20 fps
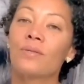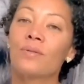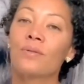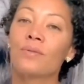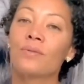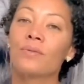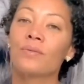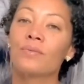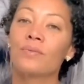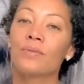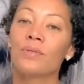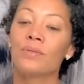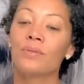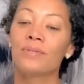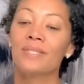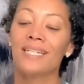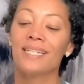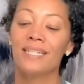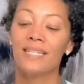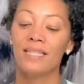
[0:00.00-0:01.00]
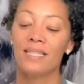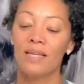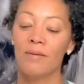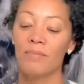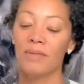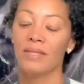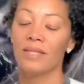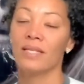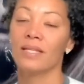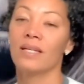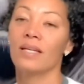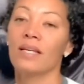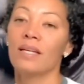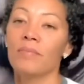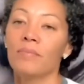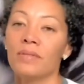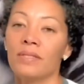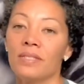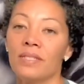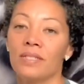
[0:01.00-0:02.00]
Rotating them in the
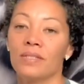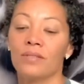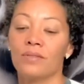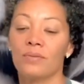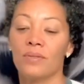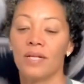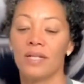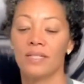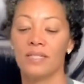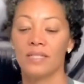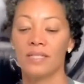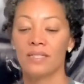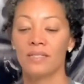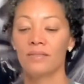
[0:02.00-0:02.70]
opposite direction.